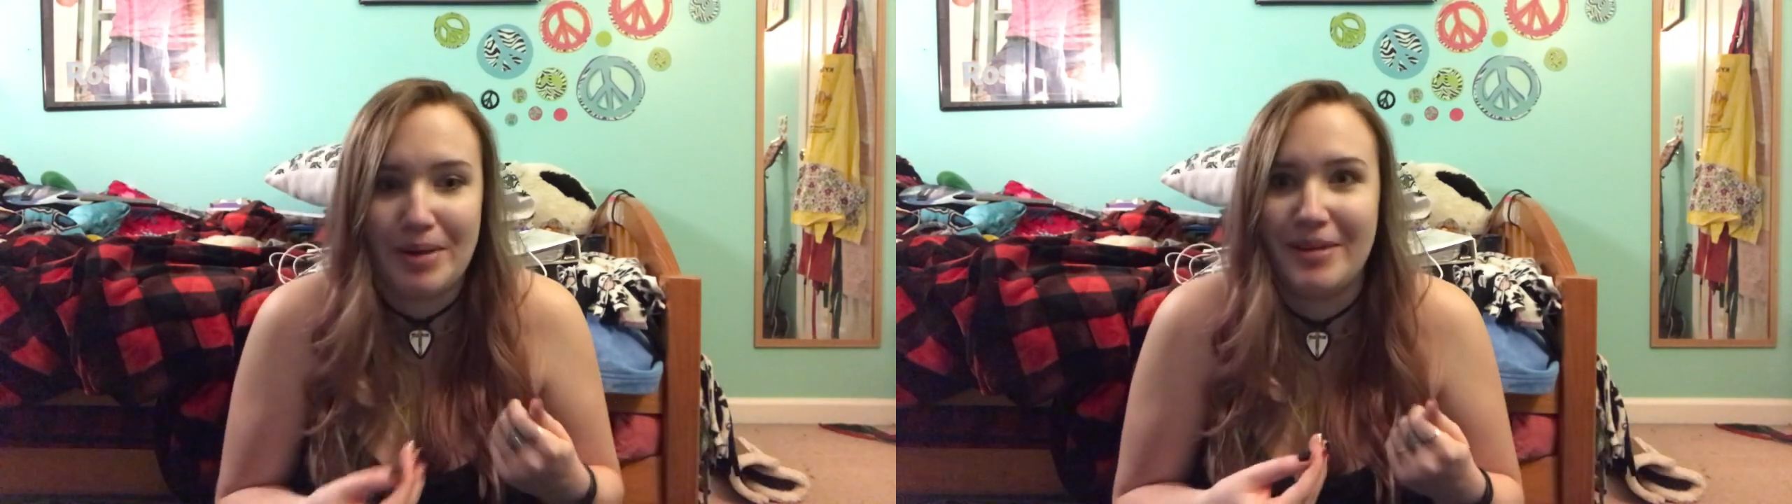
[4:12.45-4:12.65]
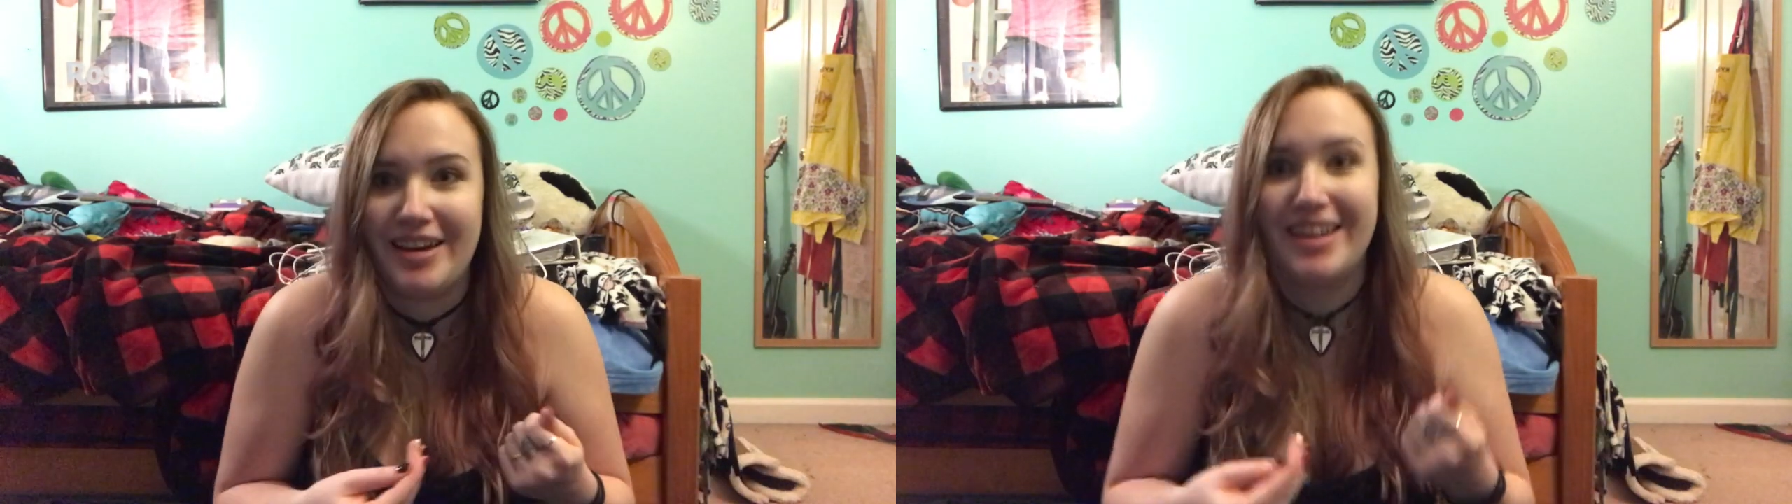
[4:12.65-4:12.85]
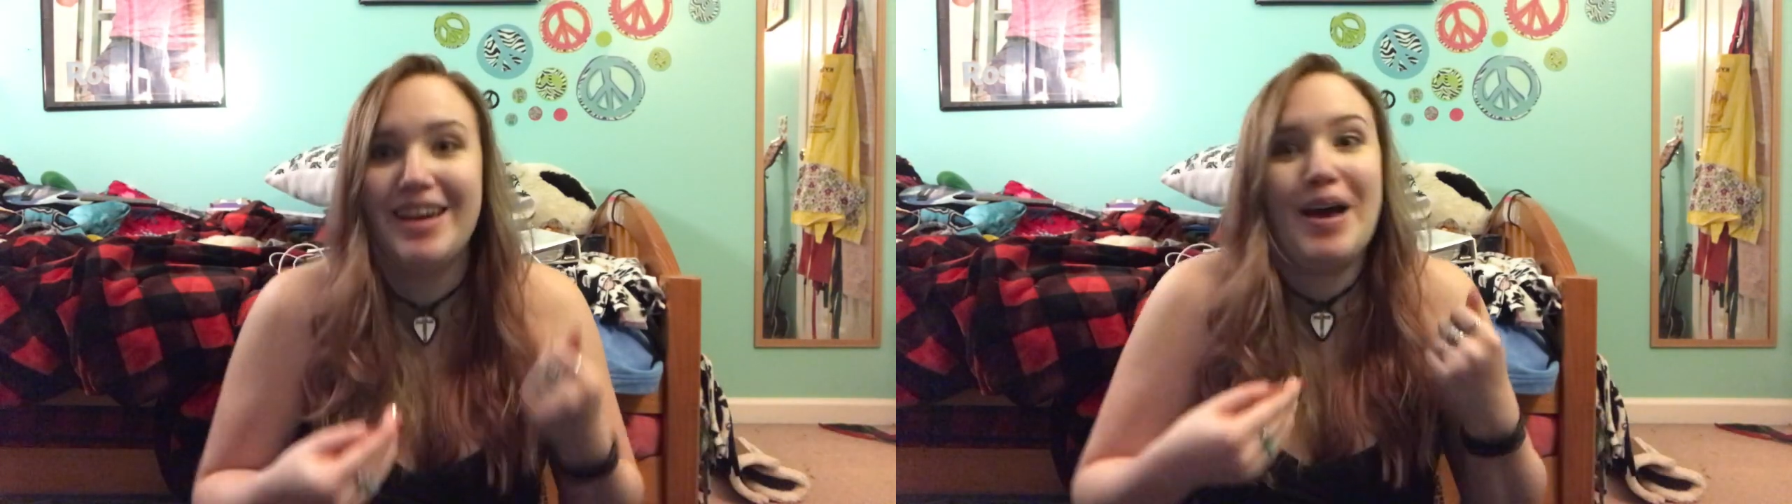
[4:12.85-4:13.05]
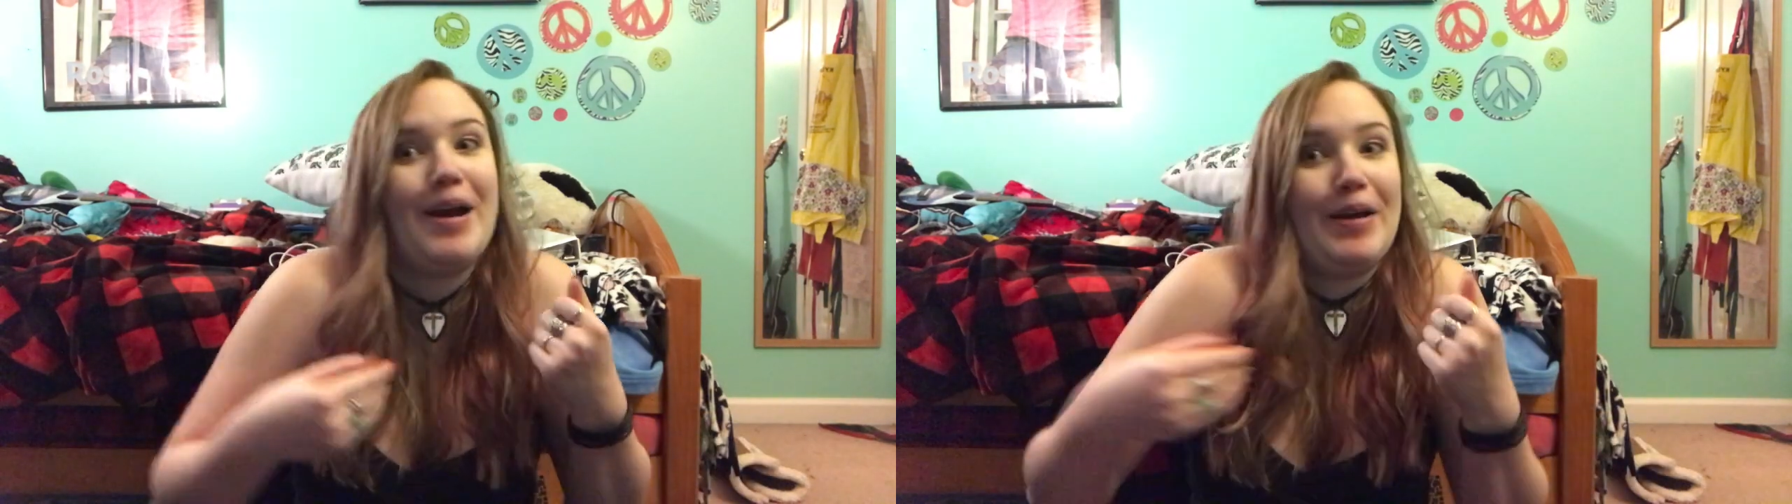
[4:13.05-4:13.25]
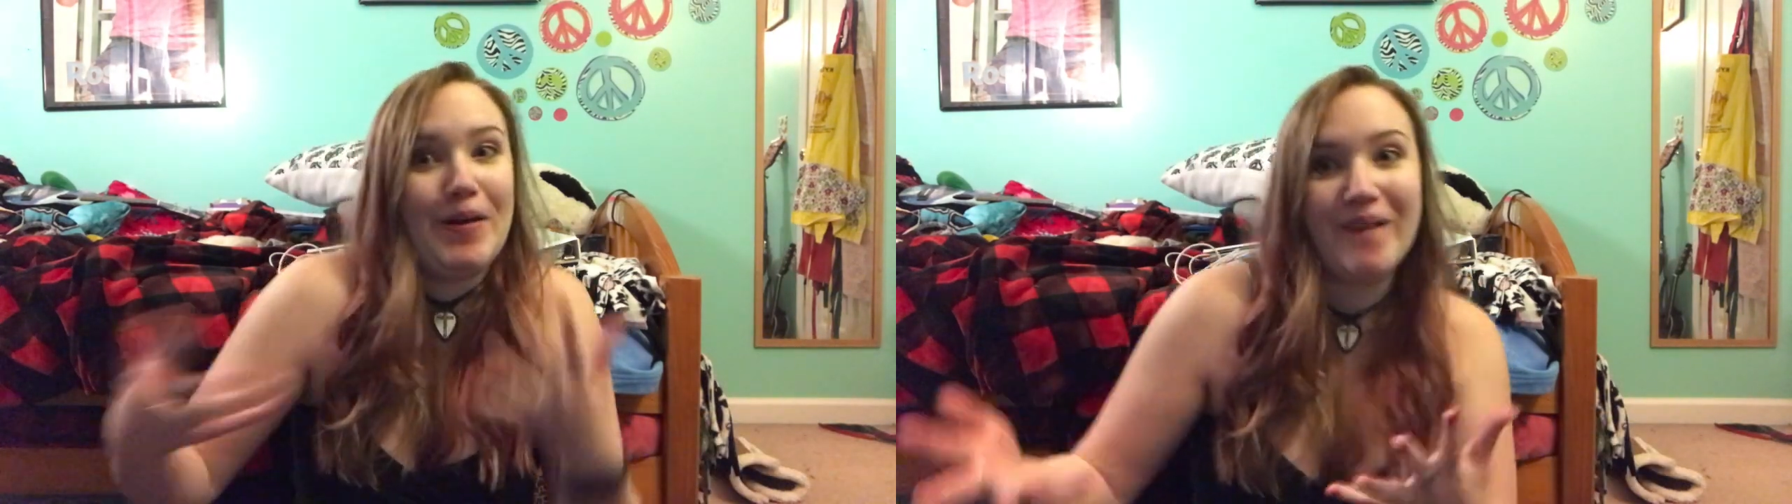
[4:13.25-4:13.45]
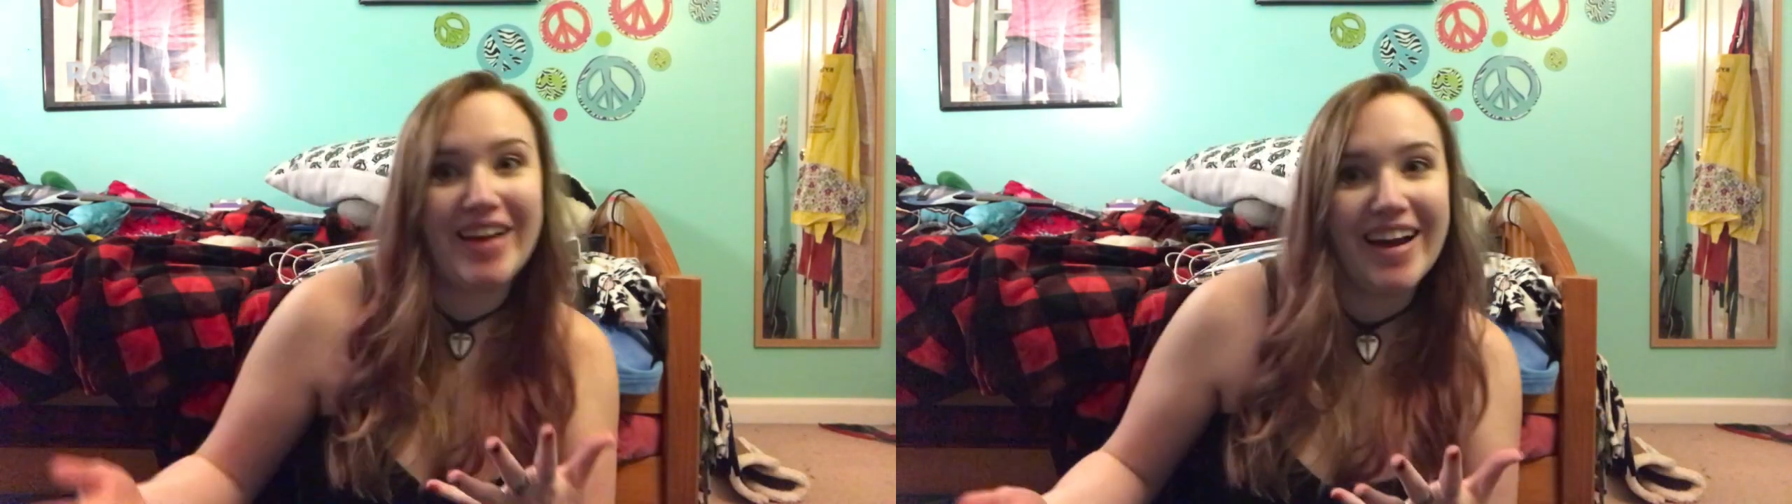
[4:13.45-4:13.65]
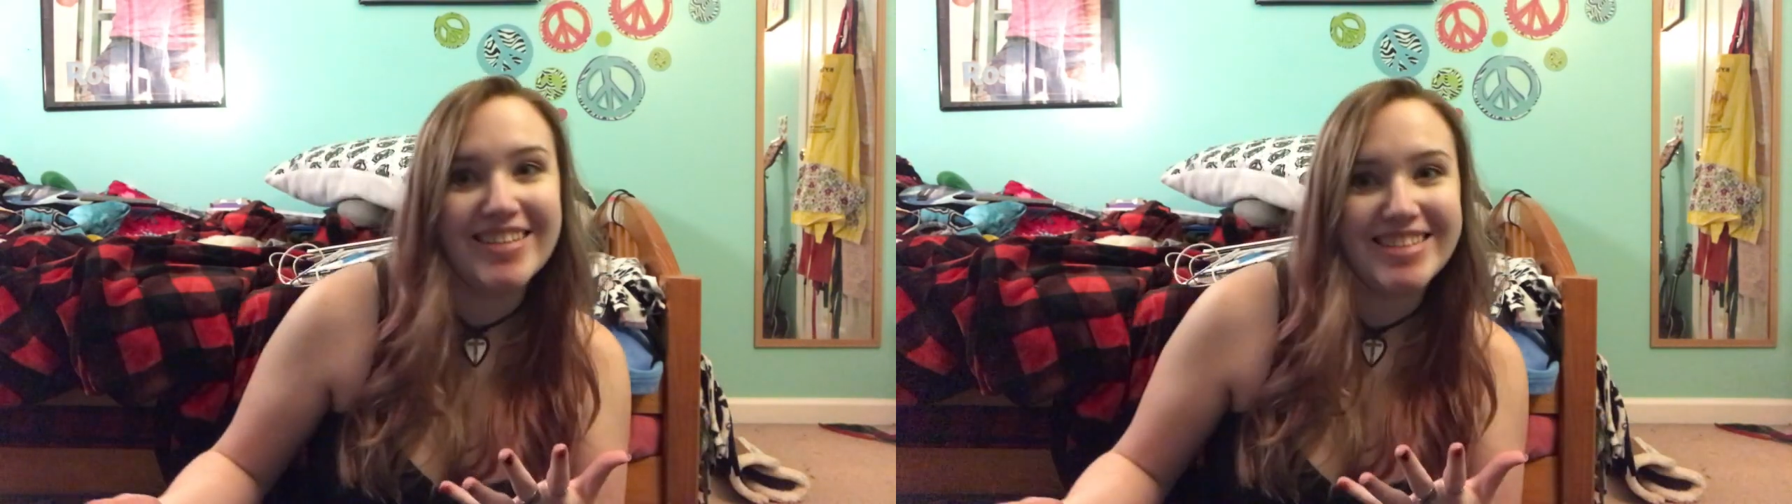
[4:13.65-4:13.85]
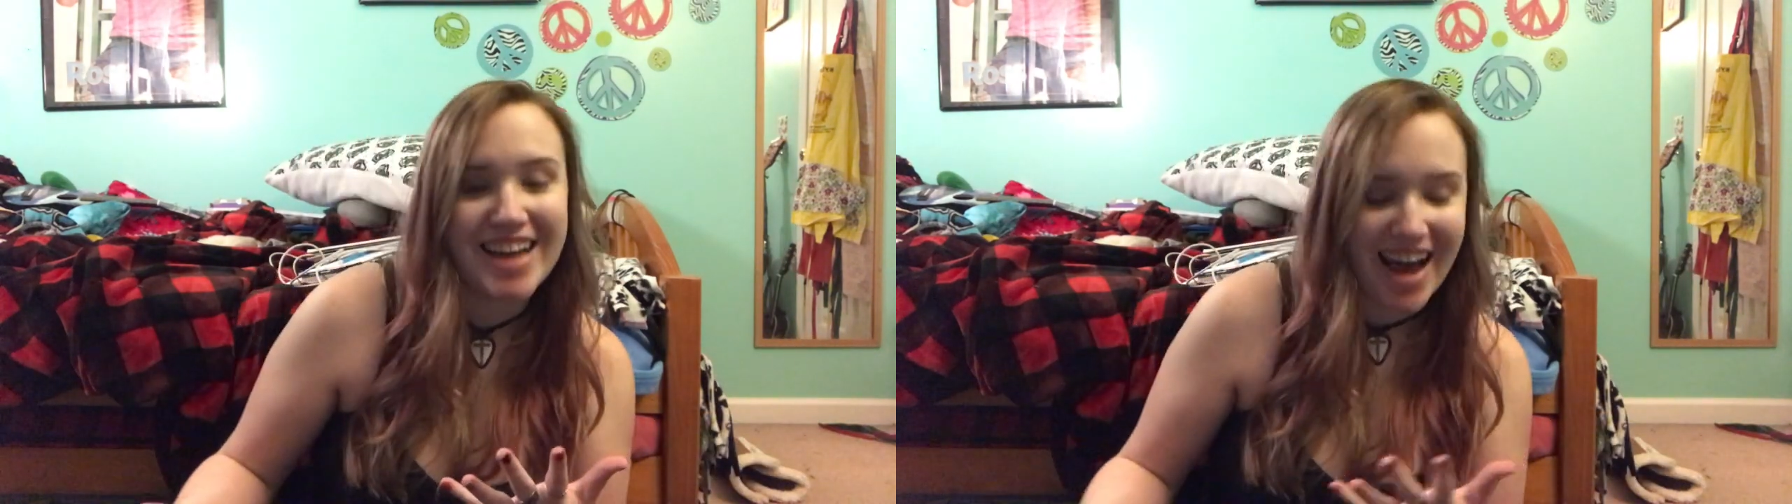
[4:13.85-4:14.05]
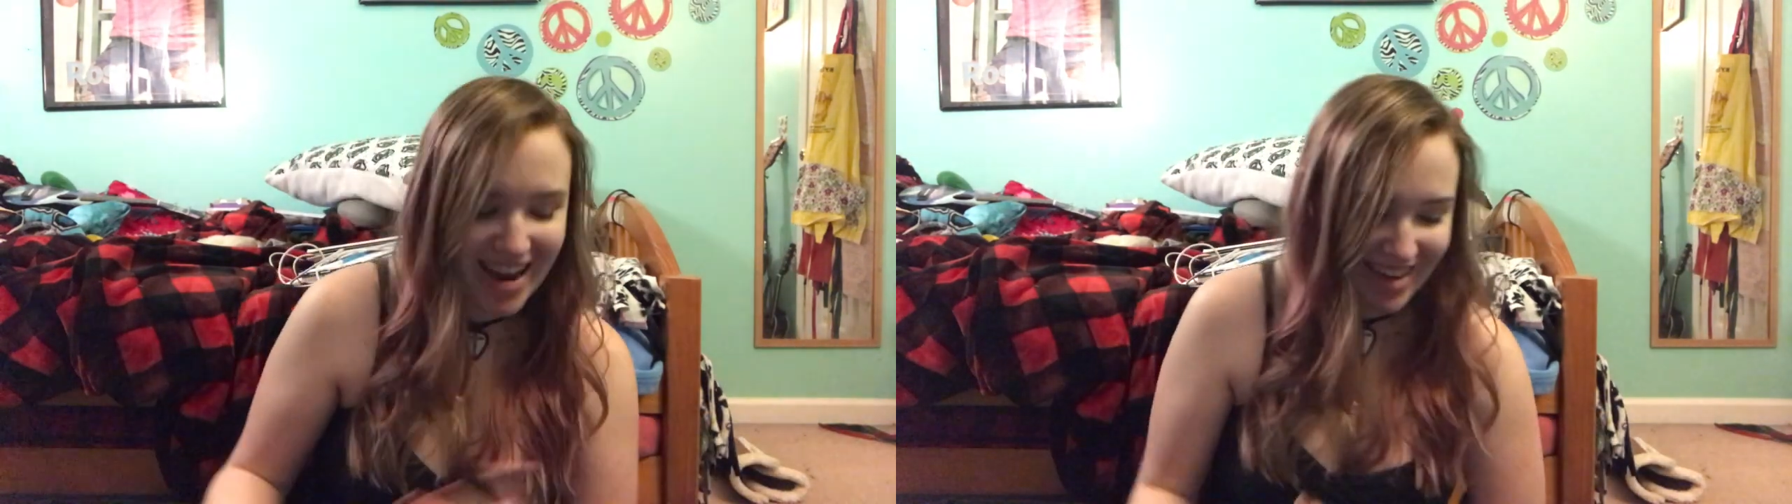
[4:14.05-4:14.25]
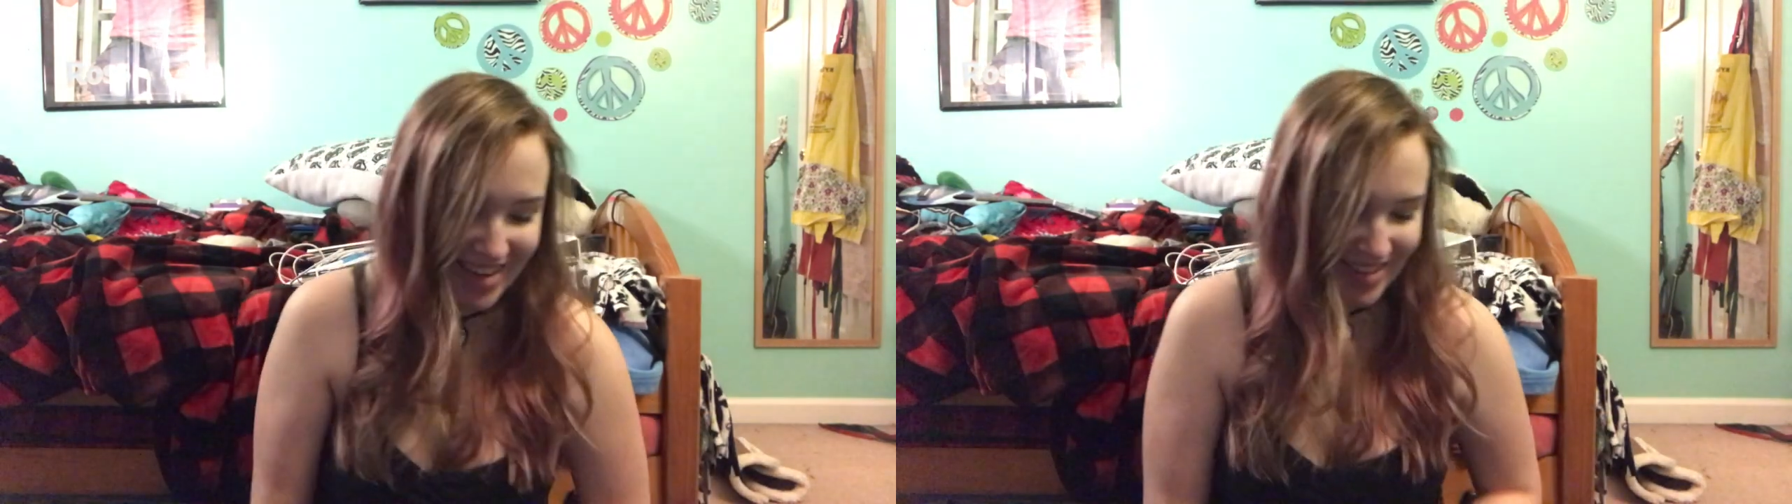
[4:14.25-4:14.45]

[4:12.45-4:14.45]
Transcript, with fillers: I'm like going outside